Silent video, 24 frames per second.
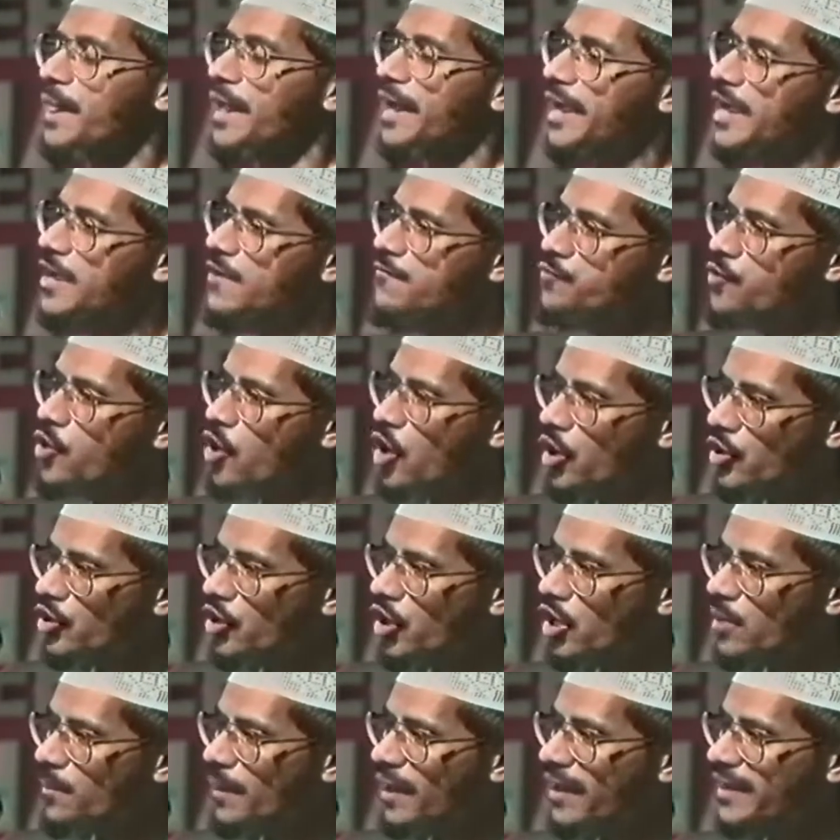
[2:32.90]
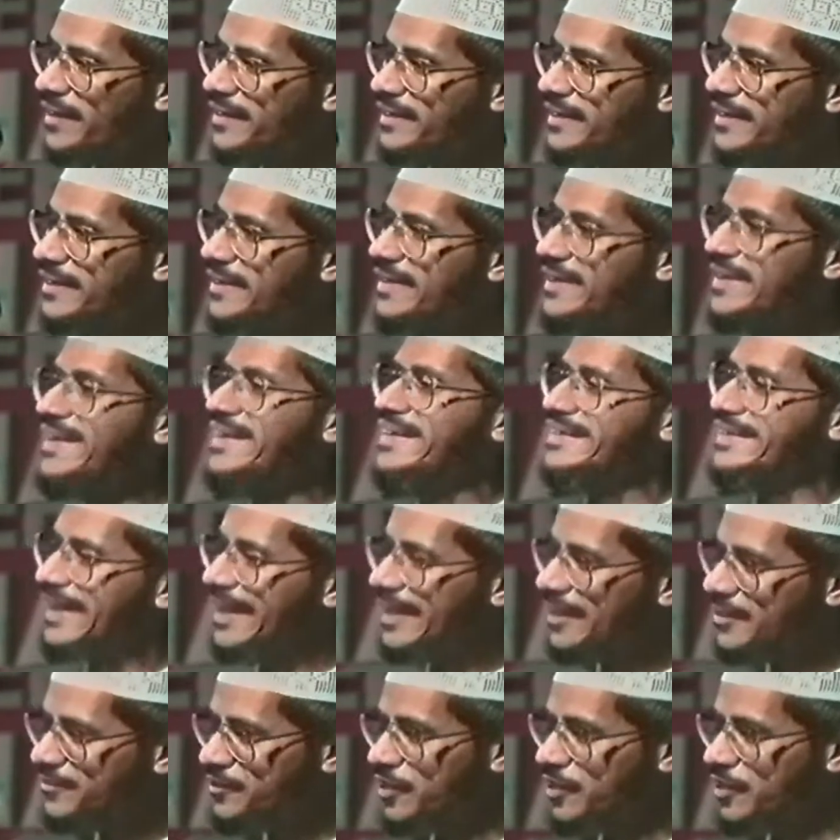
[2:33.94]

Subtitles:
if God Almighty takes